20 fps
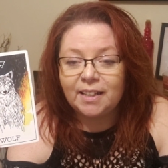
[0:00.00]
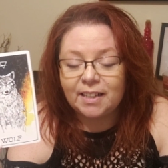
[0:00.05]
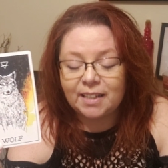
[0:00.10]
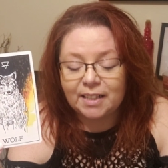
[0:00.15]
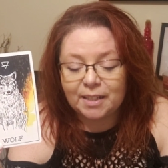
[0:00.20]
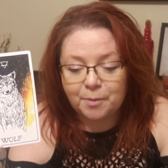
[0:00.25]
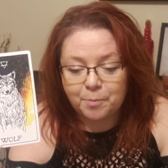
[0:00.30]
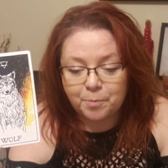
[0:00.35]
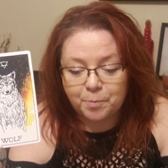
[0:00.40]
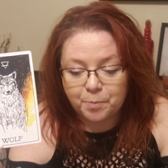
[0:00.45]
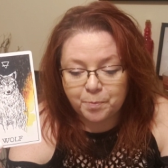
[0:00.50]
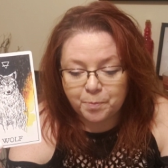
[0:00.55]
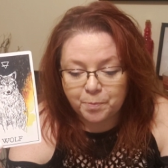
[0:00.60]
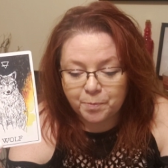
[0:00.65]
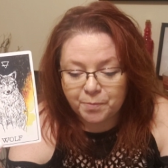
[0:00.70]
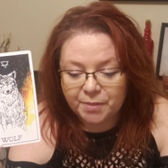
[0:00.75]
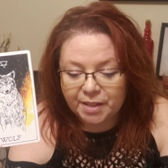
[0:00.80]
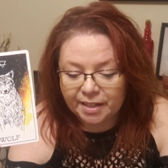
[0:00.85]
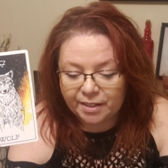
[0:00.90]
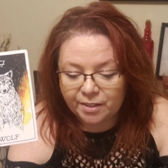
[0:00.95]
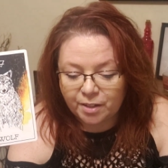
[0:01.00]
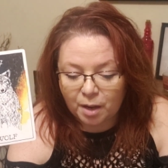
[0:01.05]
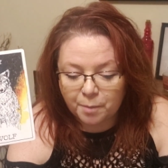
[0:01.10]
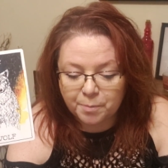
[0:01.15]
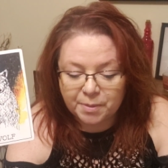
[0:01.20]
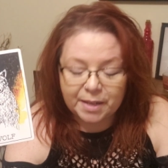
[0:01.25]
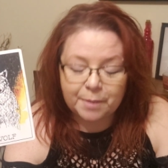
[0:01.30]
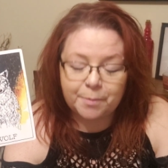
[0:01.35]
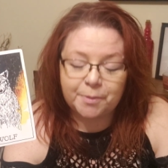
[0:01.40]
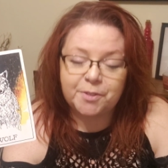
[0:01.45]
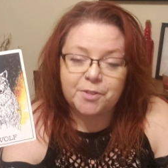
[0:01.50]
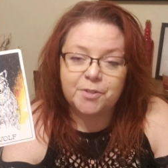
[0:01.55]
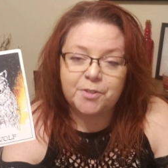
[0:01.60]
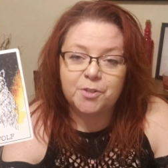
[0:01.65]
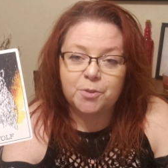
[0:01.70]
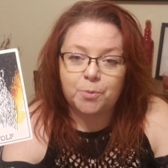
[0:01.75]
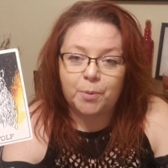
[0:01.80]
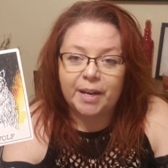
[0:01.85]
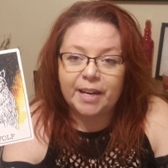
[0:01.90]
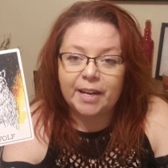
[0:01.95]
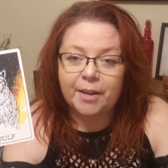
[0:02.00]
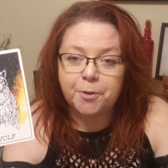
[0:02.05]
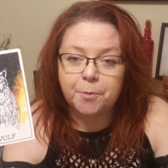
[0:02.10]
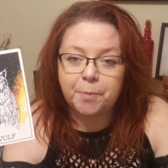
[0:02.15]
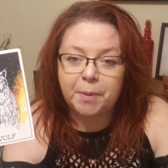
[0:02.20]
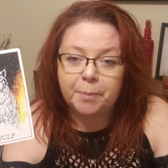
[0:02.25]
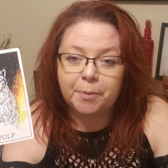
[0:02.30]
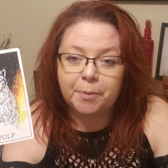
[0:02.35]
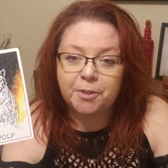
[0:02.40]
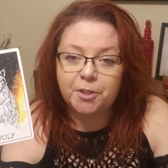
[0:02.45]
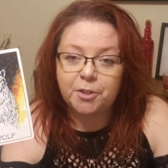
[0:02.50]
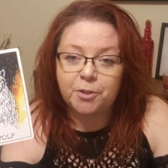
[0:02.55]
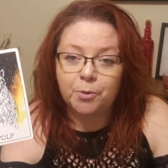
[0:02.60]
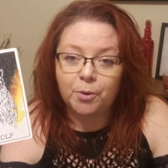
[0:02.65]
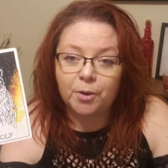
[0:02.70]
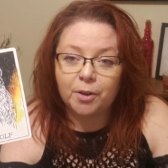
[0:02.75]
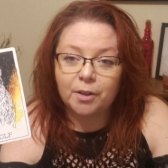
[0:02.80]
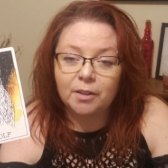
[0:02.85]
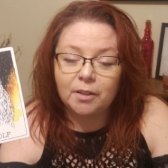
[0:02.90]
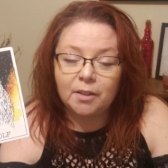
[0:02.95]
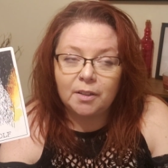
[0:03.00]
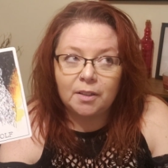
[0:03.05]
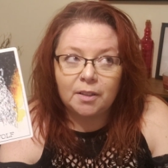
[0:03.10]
then not being able to sway other people to your